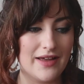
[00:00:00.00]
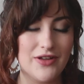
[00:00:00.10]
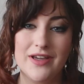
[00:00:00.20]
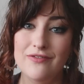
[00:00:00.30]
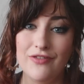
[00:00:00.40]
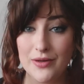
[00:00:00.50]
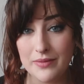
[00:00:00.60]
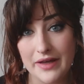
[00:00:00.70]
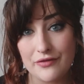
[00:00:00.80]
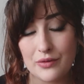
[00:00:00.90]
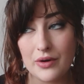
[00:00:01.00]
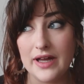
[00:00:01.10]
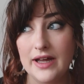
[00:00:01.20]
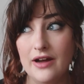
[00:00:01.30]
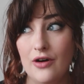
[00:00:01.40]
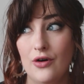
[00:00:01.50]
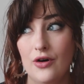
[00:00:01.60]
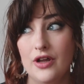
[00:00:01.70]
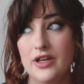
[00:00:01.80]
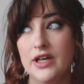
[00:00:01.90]
You can find me everywhere
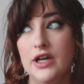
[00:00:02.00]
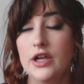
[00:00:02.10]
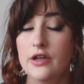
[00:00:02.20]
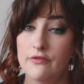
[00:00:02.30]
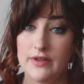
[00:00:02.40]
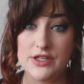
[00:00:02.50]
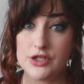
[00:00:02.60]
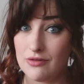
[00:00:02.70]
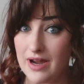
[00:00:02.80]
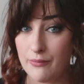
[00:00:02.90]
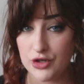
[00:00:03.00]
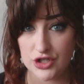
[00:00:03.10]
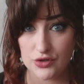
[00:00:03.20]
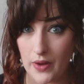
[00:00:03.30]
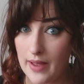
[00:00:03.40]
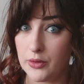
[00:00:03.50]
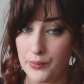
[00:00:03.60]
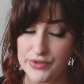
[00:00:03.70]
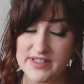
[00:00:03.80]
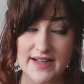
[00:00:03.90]
on Instagram, which is where I'm the
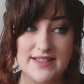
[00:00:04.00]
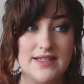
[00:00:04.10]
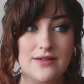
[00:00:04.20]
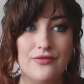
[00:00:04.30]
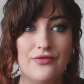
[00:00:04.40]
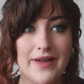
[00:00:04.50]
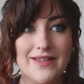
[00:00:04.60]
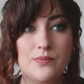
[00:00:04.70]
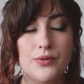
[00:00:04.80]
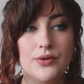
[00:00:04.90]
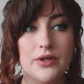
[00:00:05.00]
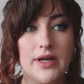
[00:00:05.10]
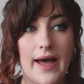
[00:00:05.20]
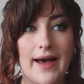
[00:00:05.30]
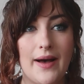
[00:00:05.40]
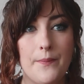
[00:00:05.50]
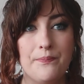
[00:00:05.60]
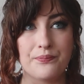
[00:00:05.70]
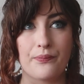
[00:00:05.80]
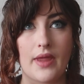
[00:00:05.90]
most active, Facebook,
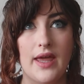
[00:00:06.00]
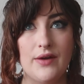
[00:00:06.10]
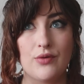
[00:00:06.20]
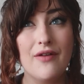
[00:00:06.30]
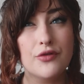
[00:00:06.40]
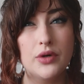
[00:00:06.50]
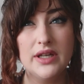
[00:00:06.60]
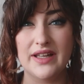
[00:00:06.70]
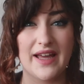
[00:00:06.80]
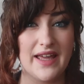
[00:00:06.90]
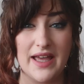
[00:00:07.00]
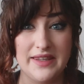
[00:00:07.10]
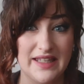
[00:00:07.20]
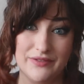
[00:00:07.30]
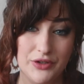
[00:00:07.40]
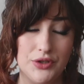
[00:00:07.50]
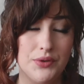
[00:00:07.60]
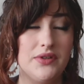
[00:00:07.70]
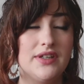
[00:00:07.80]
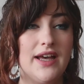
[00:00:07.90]
Ravelry that I never
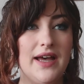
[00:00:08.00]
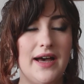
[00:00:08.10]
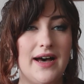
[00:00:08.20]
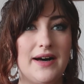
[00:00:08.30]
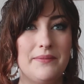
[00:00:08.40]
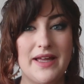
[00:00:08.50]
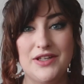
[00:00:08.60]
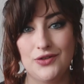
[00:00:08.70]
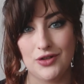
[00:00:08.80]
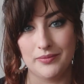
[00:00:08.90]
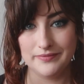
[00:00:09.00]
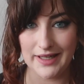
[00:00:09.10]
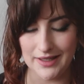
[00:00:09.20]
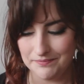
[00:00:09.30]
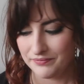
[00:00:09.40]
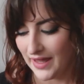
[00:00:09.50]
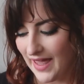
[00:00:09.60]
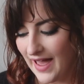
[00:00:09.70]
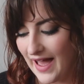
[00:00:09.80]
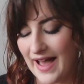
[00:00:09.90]
use, and YouTube here.
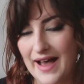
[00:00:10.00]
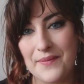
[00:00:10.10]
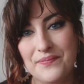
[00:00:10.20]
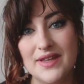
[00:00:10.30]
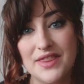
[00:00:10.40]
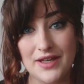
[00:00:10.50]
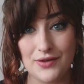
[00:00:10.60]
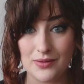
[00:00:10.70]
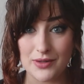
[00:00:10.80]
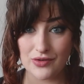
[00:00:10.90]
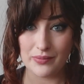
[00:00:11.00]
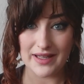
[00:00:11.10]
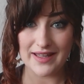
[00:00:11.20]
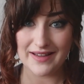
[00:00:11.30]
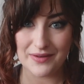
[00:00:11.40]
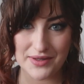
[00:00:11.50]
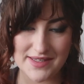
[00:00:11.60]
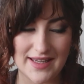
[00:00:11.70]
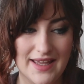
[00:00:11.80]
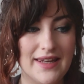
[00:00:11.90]
Thank you so much for being here
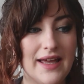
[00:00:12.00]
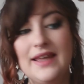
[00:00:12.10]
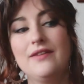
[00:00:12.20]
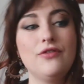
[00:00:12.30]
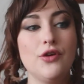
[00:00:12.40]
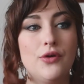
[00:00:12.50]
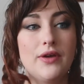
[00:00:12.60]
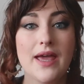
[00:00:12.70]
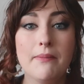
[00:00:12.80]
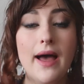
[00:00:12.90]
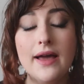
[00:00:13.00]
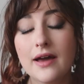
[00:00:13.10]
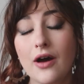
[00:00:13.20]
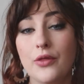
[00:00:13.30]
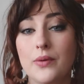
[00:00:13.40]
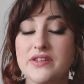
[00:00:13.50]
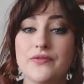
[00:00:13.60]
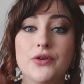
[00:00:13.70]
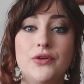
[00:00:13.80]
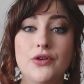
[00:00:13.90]
once again. If you came back, otherwise
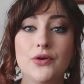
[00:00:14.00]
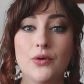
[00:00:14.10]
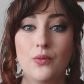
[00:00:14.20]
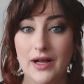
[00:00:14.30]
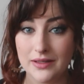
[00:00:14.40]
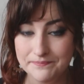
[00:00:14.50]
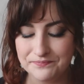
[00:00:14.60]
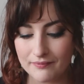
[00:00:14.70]
if you're new, welcome.